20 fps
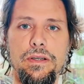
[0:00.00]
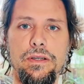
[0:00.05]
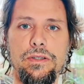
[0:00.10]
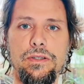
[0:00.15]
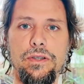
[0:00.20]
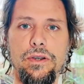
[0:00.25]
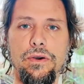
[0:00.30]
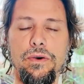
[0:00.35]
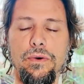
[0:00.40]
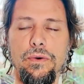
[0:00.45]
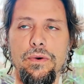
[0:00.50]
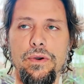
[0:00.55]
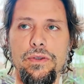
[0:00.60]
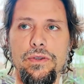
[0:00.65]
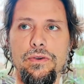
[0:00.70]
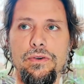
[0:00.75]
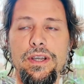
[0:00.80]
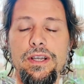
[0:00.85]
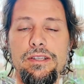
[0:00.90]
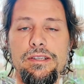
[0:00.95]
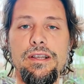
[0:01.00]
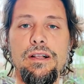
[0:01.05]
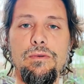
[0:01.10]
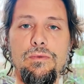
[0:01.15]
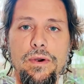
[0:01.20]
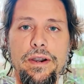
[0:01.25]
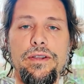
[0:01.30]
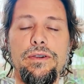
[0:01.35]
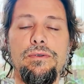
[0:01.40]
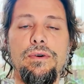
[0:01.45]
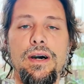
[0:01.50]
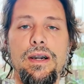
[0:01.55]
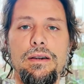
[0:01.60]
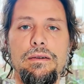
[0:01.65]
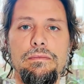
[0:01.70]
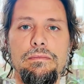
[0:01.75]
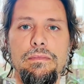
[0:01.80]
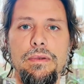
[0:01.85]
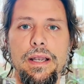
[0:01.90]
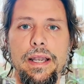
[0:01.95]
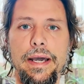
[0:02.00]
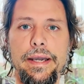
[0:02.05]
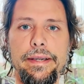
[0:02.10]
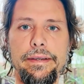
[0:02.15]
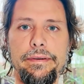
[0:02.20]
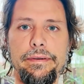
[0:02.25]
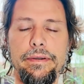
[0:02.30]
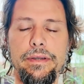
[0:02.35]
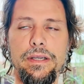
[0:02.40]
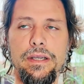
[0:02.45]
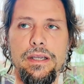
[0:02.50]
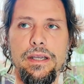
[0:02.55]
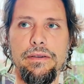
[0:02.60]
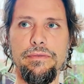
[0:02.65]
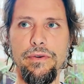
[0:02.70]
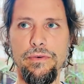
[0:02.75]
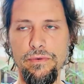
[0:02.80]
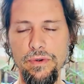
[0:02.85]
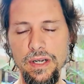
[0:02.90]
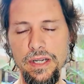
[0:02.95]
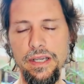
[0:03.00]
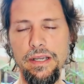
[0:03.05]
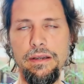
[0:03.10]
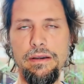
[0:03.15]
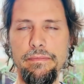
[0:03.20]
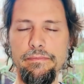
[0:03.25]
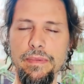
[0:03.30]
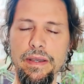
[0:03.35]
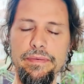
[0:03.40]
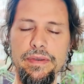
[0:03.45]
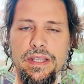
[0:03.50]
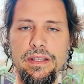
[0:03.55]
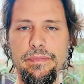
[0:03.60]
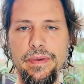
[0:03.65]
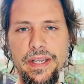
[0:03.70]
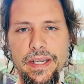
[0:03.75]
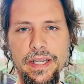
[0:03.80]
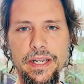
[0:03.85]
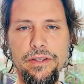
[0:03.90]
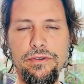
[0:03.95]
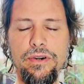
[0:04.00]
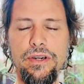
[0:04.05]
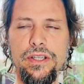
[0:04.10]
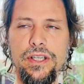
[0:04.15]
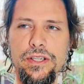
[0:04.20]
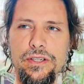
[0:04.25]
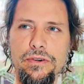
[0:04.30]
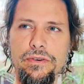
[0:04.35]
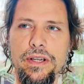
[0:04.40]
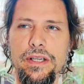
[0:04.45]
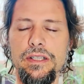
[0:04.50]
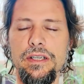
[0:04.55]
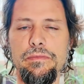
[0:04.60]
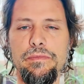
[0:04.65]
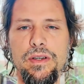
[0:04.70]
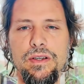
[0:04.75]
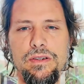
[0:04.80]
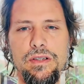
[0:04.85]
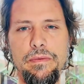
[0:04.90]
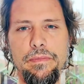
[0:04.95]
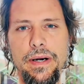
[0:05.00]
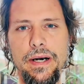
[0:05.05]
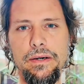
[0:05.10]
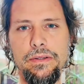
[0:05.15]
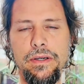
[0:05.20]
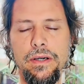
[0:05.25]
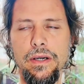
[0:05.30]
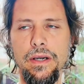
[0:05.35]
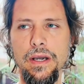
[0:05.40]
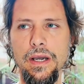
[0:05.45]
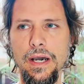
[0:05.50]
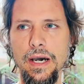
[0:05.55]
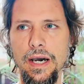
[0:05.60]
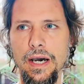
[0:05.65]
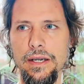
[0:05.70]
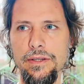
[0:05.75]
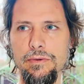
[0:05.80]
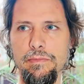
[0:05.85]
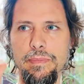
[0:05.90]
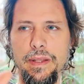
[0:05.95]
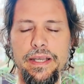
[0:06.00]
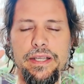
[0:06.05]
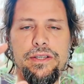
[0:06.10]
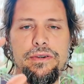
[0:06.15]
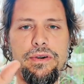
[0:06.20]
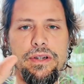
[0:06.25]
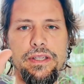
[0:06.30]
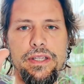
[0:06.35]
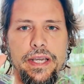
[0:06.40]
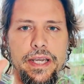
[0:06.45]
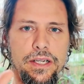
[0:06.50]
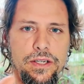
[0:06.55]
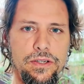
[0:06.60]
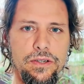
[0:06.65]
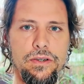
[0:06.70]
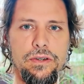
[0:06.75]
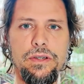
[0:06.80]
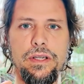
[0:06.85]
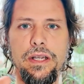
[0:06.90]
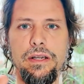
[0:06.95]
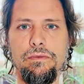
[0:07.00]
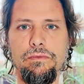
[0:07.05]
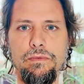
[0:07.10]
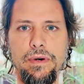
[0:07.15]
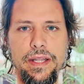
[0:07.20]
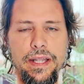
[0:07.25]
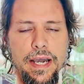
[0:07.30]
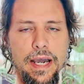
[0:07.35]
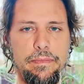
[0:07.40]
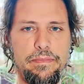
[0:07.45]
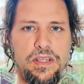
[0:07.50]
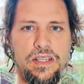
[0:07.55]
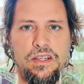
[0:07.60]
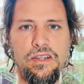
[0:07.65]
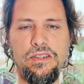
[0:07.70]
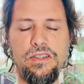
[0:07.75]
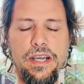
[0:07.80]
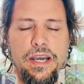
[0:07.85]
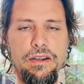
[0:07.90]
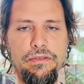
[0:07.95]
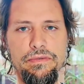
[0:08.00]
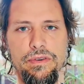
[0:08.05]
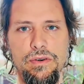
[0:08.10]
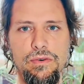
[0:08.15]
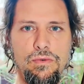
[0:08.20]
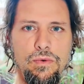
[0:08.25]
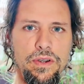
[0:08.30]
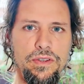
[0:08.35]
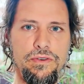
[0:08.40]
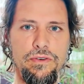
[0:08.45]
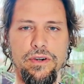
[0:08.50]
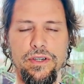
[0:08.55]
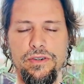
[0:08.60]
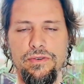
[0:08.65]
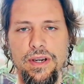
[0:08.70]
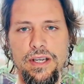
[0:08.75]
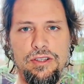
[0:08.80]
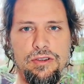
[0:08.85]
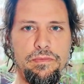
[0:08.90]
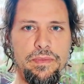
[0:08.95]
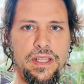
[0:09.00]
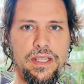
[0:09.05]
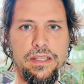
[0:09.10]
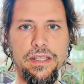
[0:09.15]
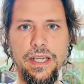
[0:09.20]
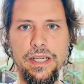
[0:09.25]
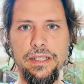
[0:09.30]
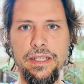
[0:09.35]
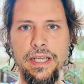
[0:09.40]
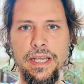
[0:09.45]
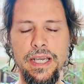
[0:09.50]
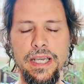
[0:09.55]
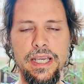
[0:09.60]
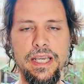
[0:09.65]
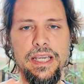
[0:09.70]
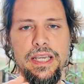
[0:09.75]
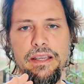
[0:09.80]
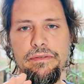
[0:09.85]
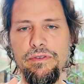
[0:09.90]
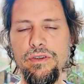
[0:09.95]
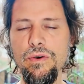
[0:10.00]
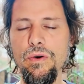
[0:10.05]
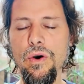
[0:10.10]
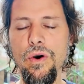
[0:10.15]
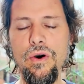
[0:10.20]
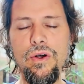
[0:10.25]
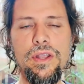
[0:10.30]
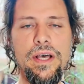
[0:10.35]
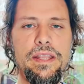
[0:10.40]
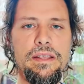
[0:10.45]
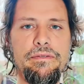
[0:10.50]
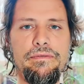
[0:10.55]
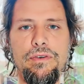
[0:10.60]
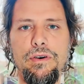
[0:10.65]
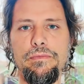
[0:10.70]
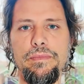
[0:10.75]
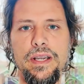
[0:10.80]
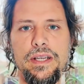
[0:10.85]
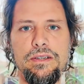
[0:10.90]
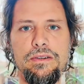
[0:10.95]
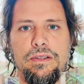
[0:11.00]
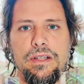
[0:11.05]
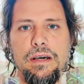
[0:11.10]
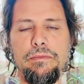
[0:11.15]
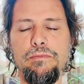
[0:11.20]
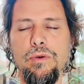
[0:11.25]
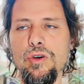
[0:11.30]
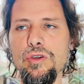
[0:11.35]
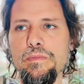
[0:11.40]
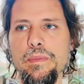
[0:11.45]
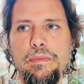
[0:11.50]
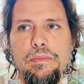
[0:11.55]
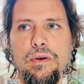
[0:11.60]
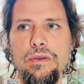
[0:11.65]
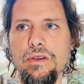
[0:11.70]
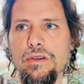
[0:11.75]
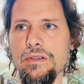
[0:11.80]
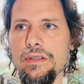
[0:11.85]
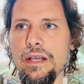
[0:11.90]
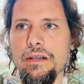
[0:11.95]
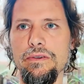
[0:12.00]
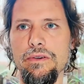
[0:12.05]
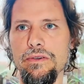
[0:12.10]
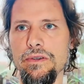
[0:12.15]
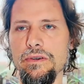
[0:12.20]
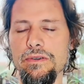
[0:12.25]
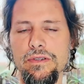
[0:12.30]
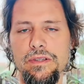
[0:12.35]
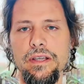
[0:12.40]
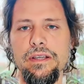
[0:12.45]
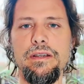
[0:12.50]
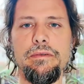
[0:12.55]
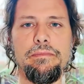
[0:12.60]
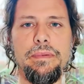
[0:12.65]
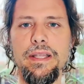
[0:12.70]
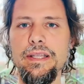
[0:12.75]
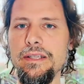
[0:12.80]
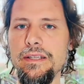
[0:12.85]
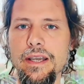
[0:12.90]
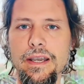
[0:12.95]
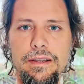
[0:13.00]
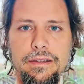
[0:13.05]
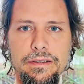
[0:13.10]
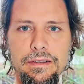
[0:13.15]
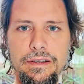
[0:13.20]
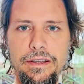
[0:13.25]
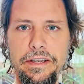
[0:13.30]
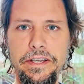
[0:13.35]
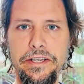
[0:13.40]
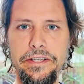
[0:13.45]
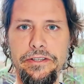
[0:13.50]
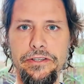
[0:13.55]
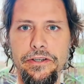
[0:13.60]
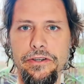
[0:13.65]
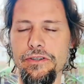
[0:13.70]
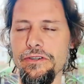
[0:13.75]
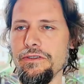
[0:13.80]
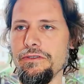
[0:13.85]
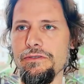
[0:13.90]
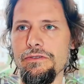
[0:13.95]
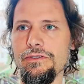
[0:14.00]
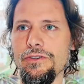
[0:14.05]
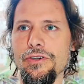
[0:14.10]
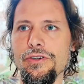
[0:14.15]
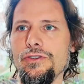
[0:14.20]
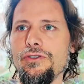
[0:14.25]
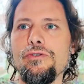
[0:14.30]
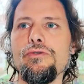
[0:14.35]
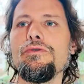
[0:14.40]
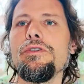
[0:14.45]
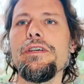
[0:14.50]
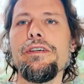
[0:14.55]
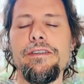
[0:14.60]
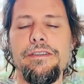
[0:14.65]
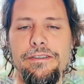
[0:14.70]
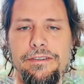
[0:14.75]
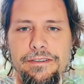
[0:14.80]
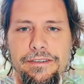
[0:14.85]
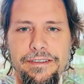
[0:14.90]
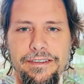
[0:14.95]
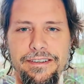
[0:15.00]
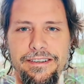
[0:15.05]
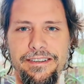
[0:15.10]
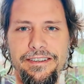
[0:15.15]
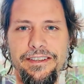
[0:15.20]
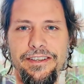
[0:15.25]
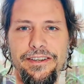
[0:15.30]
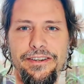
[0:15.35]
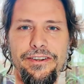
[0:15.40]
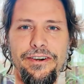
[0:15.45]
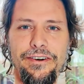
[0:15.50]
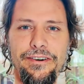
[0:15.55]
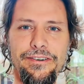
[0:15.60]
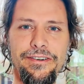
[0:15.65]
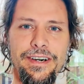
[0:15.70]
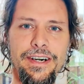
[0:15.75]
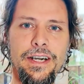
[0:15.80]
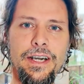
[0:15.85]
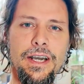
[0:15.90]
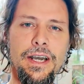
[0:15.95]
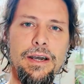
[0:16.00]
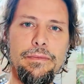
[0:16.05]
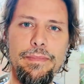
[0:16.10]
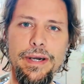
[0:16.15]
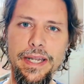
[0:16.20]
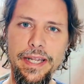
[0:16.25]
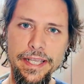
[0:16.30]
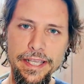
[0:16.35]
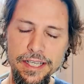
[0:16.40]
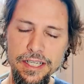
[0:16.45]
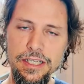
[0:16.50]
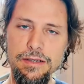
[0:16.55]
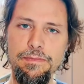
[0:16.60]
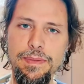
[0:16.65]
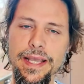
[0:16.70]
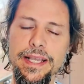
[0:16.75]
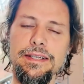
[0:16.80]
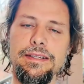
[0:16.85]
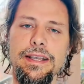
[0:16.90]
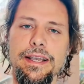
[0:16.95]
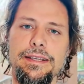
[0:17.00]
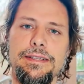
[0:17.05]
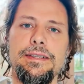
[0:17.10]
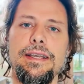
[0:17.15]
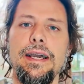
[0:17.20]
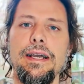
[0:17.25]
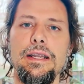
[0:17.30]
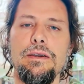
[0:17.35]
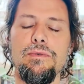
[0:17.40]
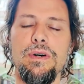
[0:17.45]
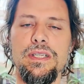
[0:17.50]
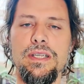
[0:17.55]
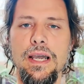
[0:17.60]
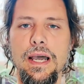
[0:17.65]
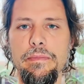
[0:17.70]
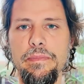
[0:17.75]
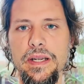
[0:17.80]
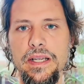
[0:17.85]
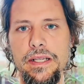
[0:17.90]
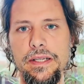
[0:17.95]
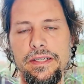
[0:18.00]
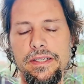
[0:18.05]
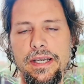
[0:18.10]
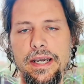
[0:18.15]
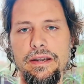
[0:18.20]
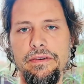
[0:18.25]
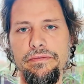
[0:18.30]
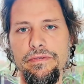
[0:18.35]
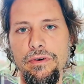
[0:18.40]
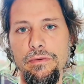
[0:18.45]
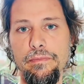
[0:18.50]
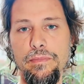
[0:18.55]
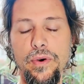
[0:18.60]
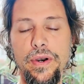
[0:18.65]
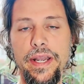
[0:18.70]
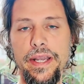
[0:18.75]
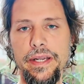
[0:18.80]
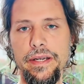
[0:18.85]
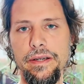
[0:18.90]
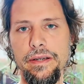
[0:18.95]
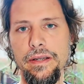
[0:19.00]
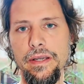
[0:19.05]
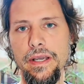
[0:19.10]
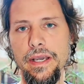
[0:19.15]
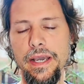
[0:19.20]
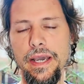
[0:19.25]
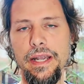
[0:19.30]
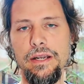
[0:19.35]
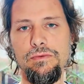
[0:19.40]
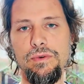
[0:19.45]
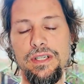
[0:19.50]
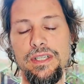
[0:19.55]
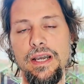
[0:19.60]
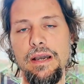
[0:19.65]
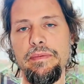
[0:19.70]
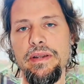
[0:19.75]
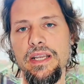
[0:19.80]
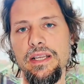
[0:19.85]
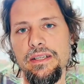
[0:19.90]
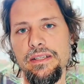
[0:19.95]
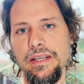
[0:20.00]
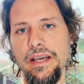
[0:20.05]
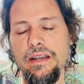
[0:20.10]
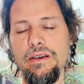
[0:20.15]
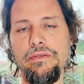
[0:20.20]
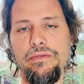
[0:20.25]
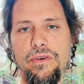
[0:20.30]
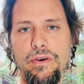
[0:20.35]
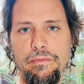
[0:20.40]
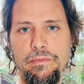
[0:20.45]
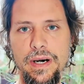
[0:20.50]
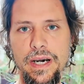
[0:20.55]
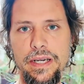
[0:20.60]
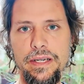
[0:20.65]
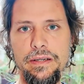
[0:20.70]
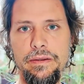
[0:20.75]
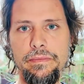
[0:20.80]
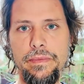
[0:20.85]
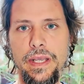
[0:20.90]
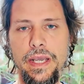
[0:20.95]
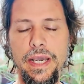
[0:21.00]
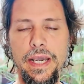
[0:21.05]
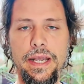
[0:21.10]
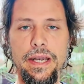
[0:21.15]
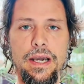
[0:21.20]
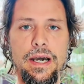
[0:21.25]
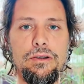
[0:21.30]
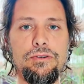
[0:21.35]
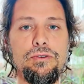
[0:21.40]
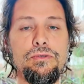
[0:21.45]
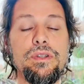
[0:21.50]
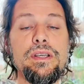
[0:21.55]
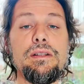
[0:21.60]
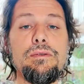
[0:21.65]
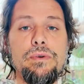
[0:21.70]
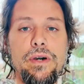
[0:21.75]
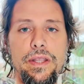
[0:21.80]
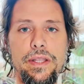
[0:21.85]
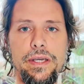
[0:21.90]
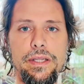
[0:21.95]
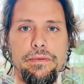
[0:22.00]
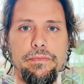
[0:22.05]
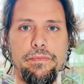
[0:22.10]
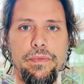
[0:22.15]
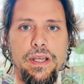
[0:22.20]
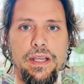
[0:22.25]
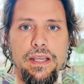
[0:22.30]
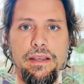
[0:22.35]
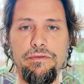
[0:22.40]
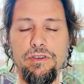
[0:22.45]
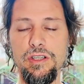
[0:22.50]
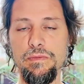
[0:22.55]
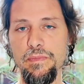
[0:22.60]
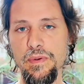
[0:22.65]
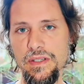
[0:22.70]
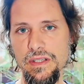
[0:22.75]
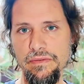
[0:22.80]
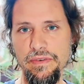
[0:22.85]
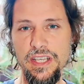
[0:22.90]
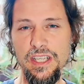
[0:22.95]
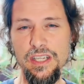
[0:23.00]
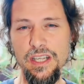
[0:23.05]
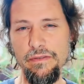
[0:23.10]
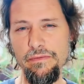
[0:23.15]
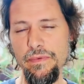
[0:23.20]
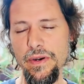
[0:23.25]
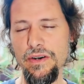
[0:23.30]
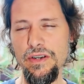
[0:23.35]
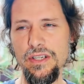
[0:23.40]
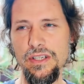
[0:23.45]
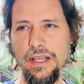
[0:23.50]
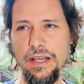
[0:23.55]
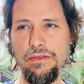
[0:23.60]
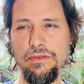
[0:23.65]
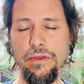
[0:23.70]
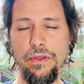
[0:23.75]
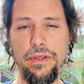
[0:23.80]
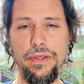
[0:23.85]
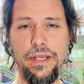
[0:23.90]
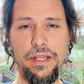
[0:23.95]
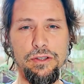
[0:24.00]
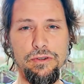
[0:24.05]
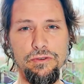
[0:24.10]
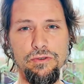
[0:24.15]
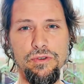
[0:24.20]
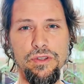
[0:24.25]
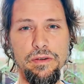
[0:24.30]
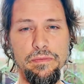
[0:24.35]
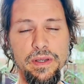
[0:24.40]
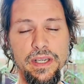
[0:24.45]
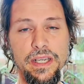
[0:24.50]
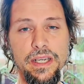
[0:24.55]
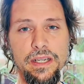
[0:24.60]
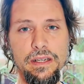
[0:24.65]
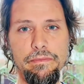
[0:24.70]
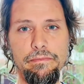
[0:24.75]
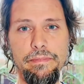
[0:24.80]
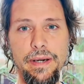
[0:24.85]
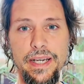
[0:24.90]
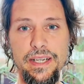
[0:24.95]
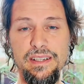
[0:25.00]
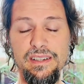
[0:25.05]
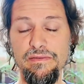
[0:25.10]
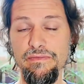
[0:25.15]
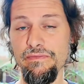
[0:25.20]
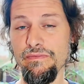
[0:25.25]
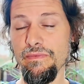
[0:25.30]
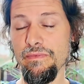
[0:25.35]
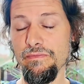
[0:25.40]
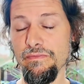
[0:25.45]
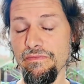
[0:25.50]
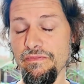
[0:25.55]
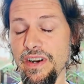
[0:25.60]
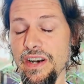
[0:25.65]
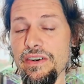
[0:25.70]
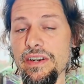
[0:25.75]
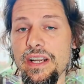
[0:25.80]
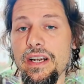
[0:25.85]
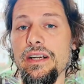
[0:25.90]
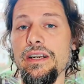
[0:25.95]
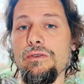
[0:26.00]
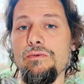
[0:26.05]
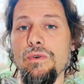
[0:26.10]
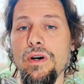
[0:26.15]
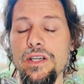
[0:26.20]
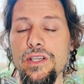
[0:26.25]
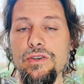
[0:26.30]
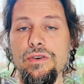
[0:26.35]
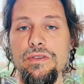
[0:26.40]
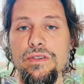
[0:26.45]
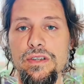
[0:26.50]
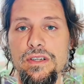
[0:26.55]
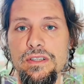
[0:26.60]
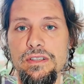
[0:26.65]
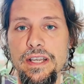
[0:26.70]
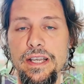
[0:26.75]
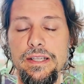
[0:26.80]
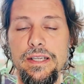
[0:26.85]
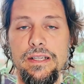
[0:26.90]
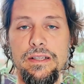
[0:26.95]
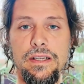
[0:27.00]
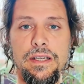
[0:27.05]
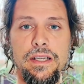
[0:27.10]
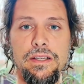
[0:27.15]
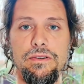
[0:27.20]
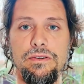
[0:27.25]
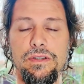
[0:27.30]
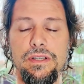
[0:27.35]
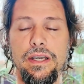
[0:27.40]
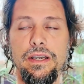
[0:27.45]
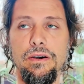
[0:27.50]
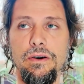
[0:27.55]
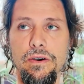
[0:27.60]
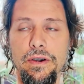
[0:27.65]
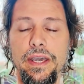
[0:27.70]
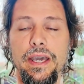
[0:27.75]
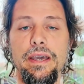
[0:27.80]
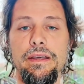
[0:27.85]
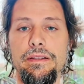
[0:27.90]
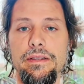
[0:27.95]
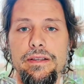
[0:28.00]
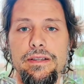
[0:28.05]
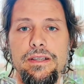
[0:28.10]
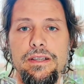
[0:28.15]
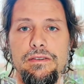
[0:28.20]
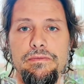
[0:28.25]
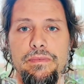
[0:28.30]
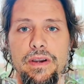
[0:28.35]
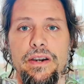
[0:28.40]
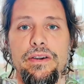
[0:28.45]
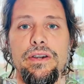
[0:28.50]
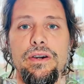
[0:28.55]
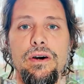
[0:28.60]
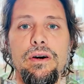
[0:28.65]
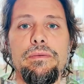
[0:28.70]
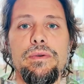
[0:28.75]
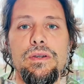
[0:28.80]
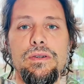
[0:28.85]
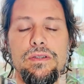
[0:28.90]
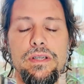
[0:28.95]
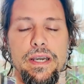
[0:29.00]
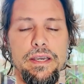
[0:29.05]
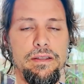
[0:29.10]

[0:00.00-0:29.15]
So you can tell where you are. Like, you really, maybe in the beginning you're disoriented because about how you place your attention and what happens inside of you when you're trying to meditate. It gives you all that information that most people just tell you, just sit and meditate. Just do this, But he explains exactly what's happening inside of your brain and what's happening inside of your mind and how to deal with it. Give you specific. It's a very subtle thing to do in the beginning, but it's very clear once you understand it. You say, okay, this is very obvious.